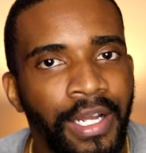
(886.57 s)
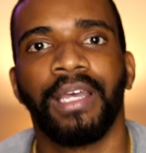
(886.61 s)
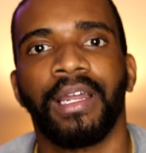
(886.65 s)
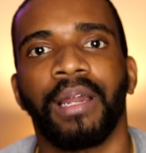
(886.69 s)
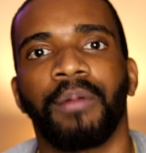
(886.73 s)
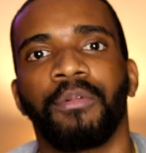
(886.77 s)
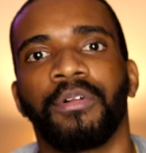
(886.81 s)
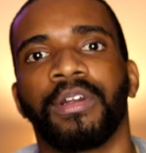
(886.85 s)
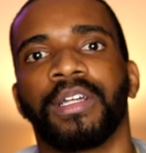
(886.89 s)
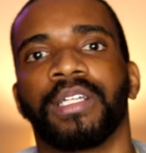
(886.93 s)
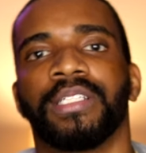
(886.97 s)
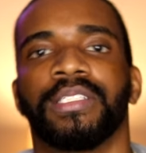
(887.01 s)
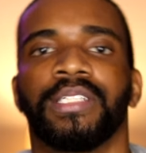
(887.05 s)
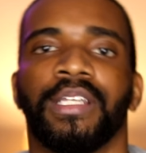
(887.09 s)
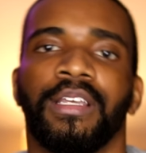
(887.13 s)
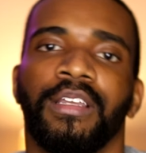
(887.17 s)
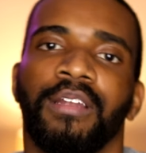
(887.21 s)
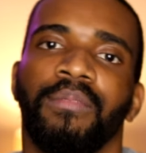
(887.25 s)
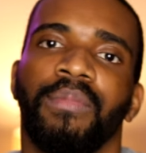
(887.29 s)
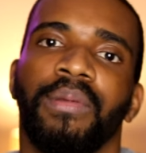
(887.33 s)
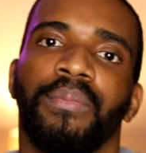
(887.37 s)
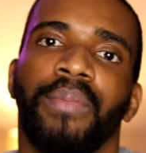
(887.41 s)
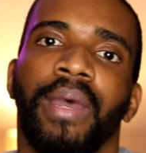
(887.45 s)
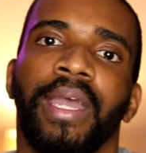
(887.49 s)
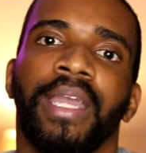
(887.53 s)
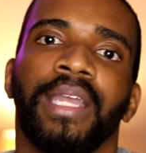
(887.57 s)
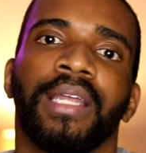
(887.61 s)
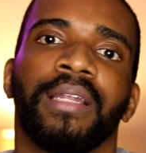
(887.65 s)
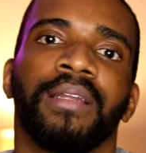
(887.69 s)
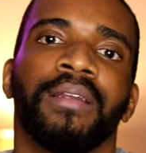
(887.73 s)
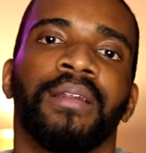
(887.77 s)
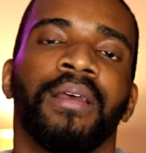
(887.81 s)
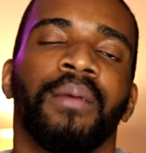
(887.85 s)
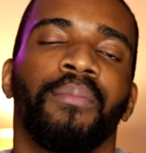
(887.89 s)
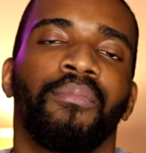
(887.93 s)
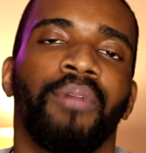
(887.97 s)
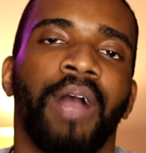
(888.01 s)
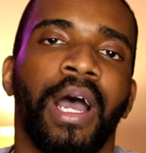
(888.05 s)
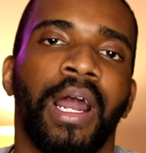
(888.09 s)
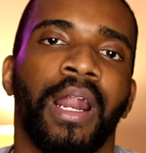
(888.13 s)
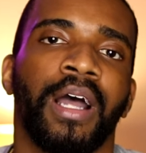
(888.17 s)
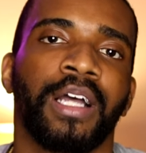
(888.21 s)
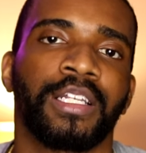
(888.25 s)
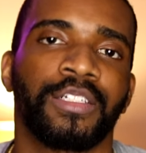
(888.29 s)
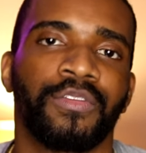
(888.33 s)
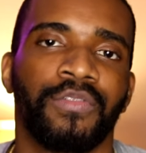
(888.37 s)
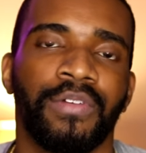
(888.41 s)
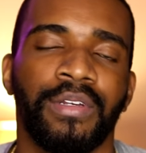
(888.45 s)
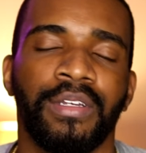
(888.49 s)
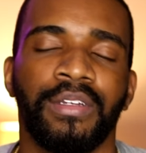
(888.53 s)
And I'm going to continue to be making
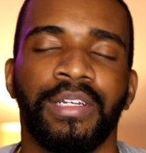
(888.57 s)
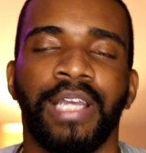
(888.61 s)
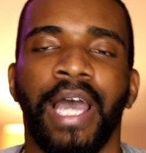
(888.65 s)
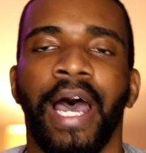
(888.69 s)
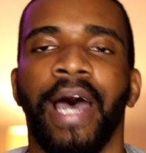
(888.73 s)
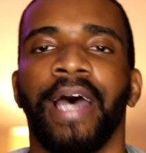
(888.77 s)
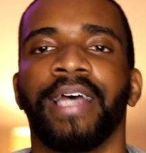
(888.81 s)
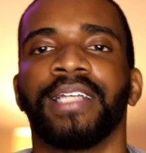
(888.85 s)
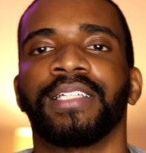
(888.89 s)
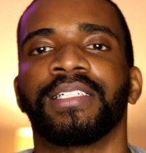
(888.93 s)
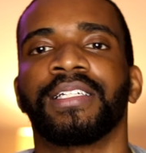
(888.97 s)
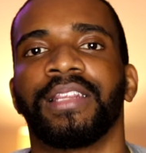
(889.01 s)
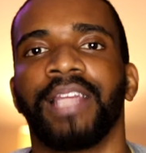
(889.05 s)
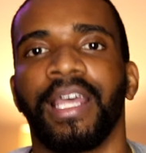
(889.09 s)
products for you guys.